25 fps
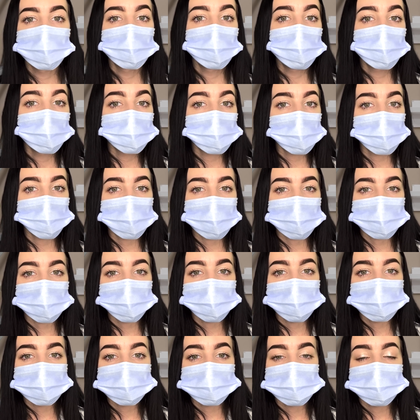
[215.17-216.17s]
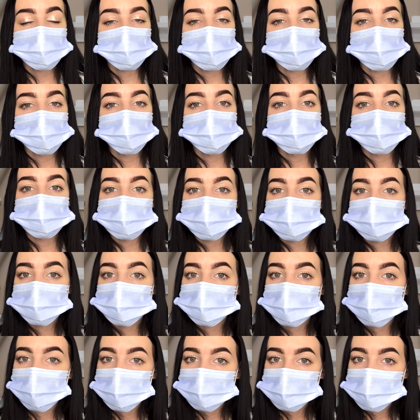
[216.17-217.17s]
But what I'd like to do is just
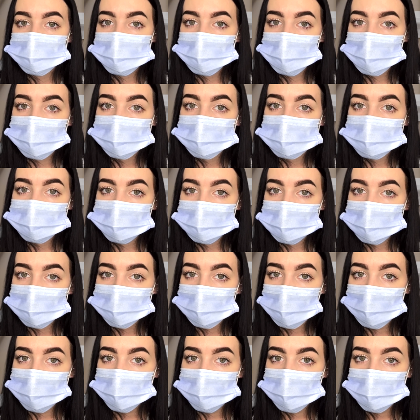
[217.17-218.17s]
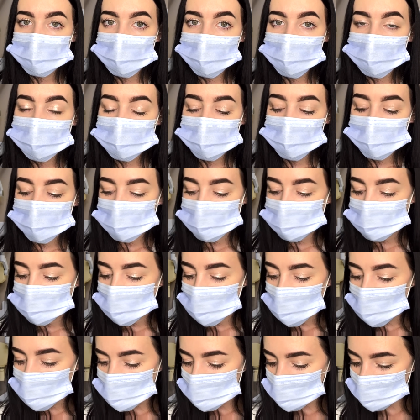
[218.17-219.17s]
scratch off some of that plaque
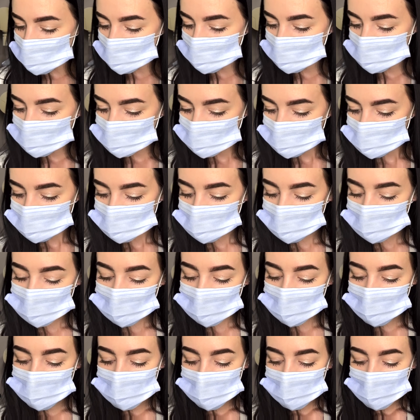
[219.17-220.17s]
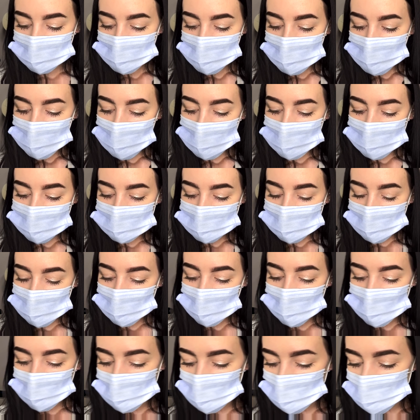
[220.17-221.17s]
buildup. And then
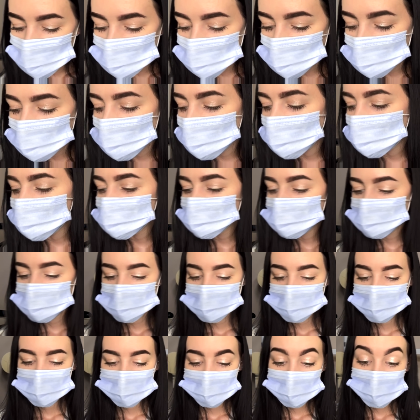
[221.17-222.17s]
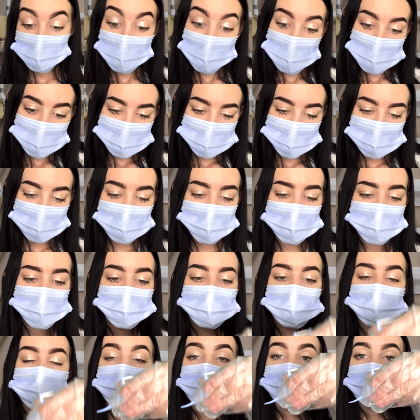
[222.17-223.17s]
with that, or after,
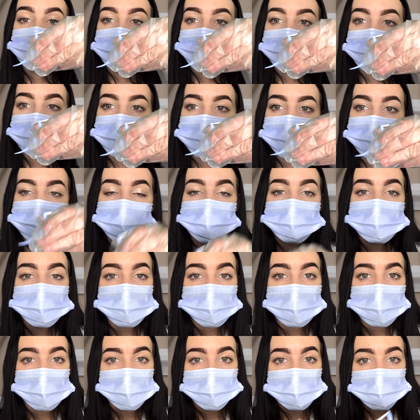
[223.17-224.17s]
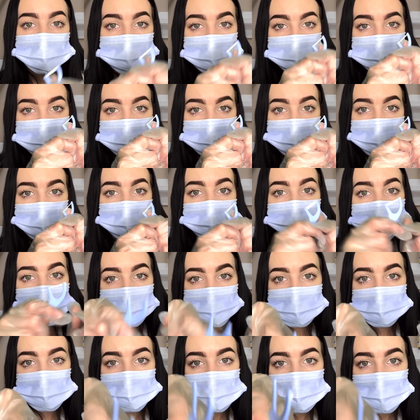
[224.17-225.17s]
we'll use this little floss
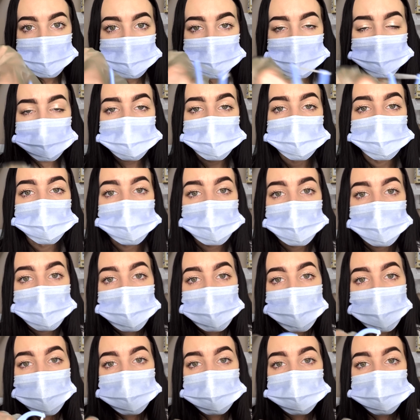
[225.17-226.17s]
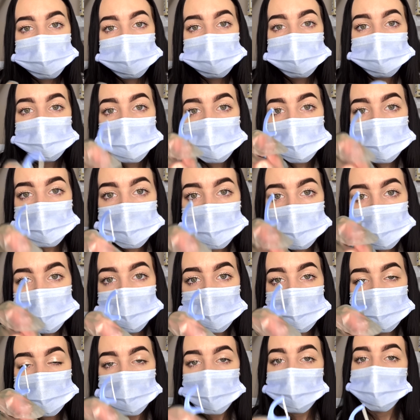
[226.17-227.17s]
pick and just go through
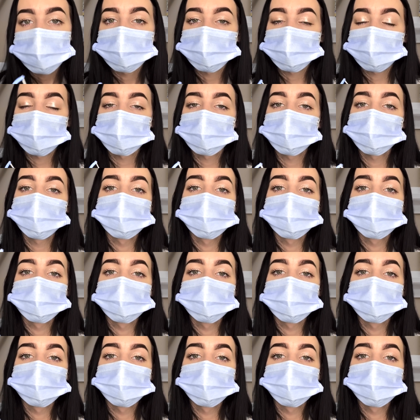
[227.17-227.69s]
really good.